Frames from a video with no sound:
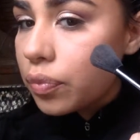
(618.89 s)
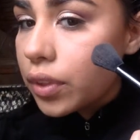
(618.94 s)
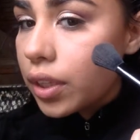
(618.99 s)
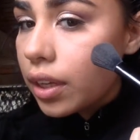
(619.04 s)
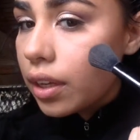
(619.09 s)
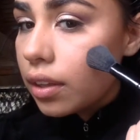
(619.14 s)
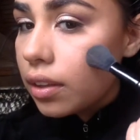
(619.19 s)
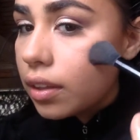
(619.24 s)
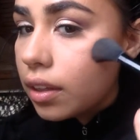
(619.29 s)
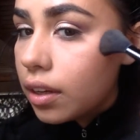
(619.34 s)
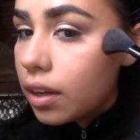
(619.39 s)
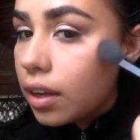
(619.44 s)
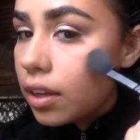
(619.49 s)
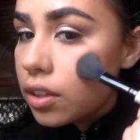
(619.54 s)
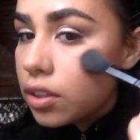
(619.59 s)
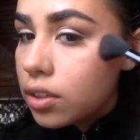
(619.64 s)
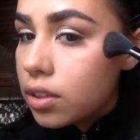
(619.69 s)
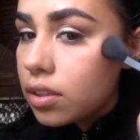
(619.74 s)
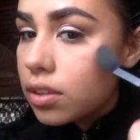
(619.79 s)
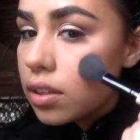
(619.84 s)
Okay, and then I
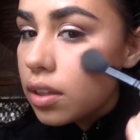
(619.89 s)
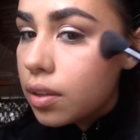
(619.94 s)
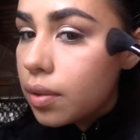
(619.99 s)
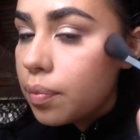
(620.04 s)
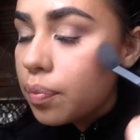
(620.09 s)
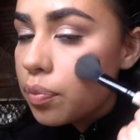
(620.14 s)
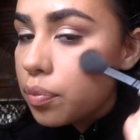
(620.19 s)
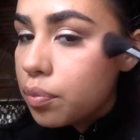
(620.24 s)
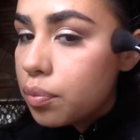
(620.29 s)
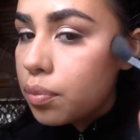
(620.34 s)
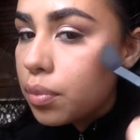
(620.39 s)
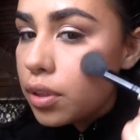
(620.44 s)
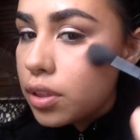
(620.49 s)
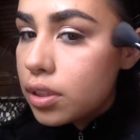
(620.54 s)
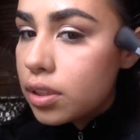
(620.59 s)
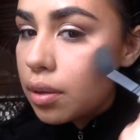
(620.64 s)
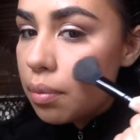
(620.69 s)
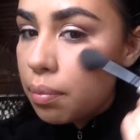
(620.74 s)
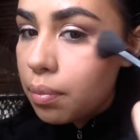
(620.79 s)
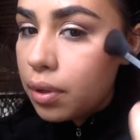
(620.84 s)
just
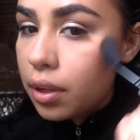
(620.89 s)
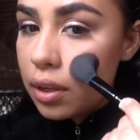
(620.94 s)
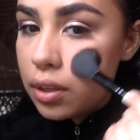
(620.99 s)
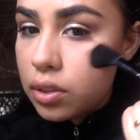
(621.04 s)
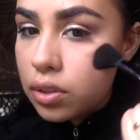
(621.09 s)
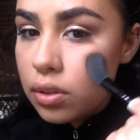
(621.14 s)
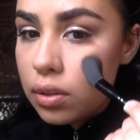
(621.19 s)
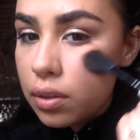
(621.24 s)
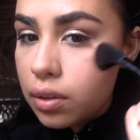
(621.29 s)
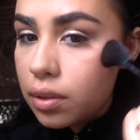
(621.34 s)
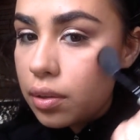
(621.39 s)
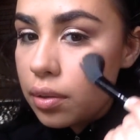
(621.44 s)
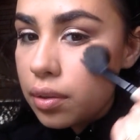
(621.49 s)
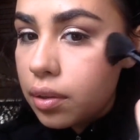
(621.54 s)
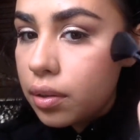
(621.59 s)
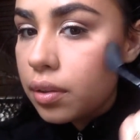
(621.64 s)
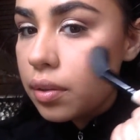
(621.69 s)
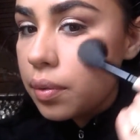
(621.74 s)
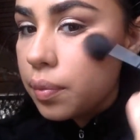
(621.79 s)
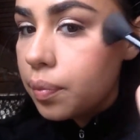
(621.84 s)
put some blush on